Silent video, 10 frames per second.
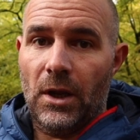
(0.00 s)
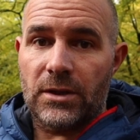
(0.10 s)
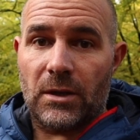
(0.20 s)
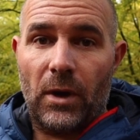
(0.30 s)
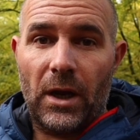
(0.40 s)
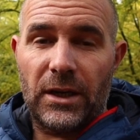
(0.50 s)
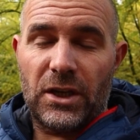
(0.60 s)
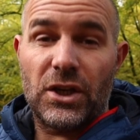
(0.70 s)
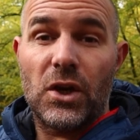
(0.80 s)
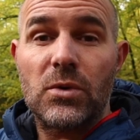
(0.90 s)
So I
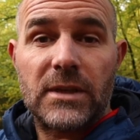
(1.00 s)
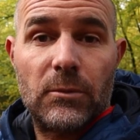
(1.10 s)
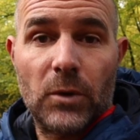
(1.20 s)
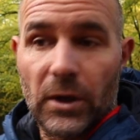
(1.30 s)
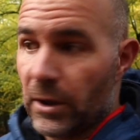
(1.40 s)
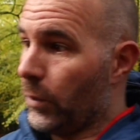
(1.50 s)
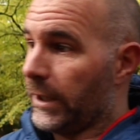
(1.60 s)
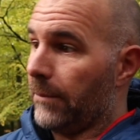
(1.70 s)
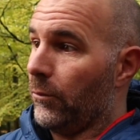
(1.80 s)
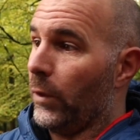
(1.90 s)
usually work
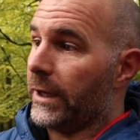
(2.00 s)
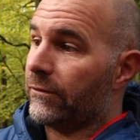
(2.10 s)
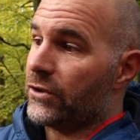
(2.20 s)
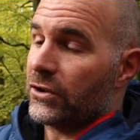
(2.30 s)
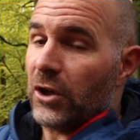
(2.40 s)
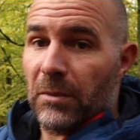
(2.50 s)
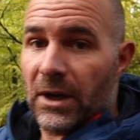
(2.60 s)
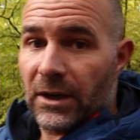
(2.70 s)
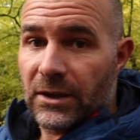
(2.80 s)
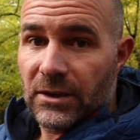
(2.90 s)
when I've just got
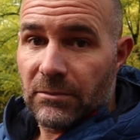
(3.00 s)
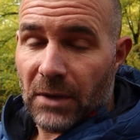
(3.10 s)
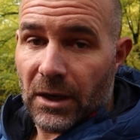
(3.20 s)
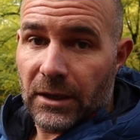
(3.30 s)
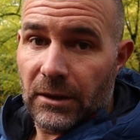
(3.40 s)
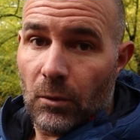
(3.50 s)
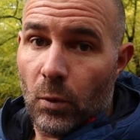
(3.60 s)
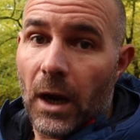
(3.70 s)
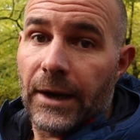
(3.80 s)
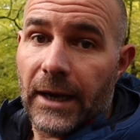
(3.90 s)
my
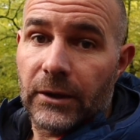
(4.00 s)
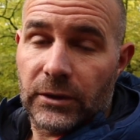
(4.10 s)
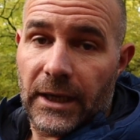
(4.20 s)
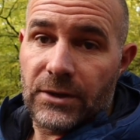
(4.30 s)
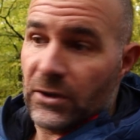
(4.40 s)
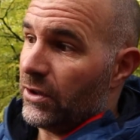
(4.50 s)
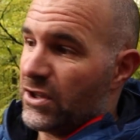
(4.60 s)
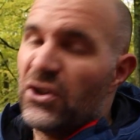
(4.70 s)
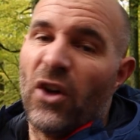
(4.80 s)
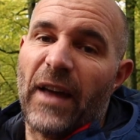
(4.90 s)
wide angled lens on.
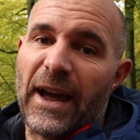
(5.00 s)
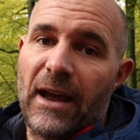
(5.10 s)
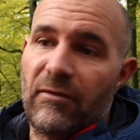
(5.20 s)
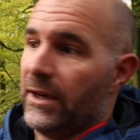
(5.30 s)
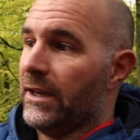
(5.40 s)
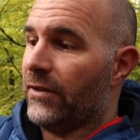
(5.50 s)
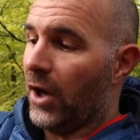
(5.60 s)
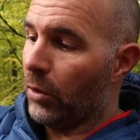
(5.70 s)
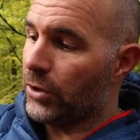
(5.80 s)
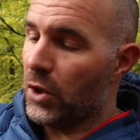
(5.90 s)
It's not that heavy. The
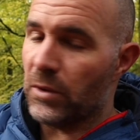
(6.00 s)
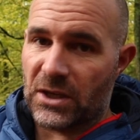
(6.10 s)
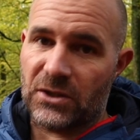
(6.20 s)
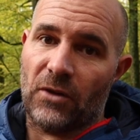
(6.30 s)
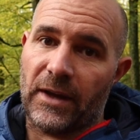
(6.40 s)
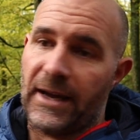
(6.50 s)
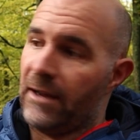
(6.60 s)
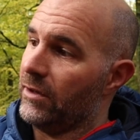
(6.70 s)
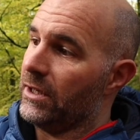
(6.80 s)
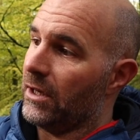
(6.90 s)
whole unit's not that
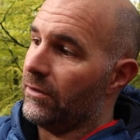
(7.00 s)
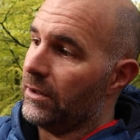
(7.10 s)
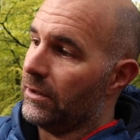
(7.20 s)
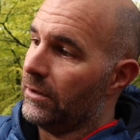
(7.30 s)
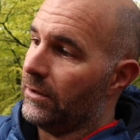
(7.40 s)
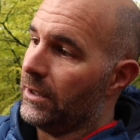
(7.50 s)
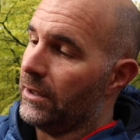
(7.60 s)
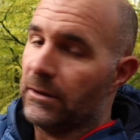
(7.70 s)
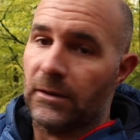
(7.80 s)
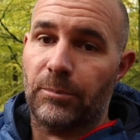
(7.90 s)
heavy, you know,
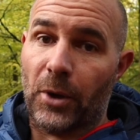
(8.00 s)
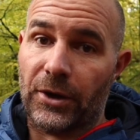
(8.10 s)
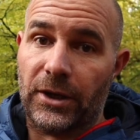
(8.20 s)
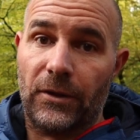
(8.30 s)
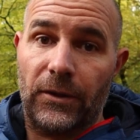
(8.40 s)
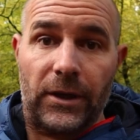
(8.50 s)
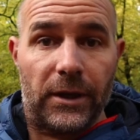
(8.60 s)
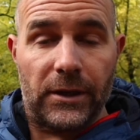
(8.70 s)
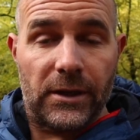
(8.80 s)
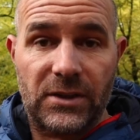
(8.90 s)
the body and
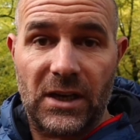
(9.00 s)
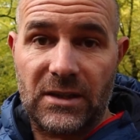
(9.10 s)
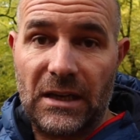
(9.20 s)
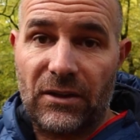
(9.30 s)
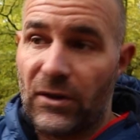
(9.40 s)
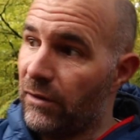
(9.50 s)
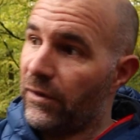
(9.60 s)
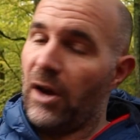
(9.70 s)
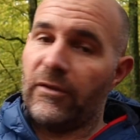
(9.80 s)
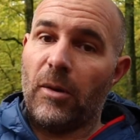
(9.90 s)
the
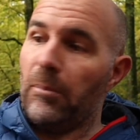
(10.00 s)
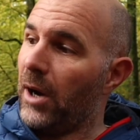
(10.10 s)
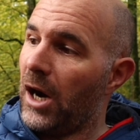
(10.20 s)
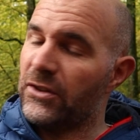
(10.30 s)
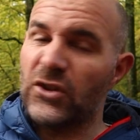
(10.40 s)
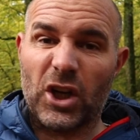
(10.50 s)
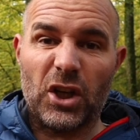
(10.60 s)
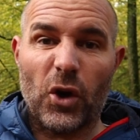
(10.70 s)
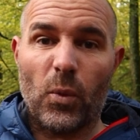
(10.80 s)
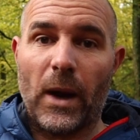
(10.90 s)
1635 combined. It's not a
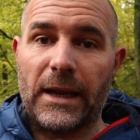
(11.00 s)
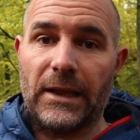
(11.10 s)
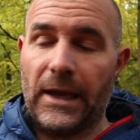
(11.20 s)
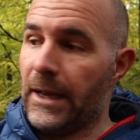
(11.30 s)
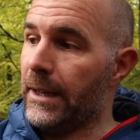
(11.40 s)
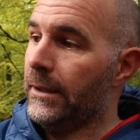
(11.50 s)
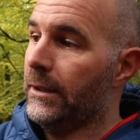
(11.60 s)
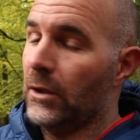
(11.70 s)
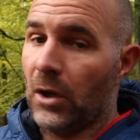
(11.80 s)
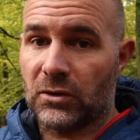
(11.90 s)
lot of weight there.
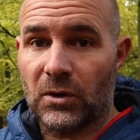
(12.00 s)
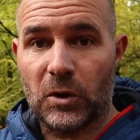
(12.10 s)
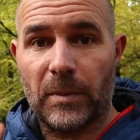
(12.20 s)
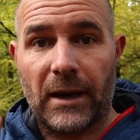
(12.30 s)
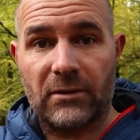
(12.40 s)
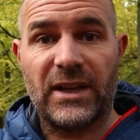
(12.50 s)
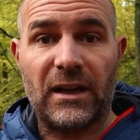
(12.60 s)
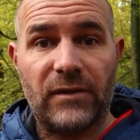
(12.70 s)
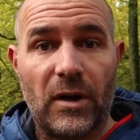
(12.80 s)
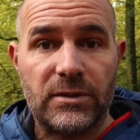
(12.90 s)
I'll talk about
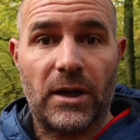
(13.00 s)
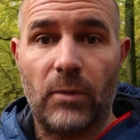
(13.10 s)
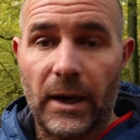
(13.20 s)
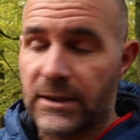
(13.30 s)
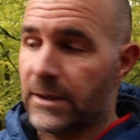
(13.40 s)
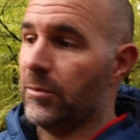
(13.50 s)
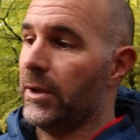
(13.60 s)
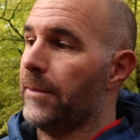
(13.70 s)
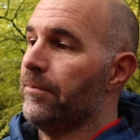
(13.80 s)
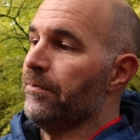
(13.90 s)
telephoto weights in a bit.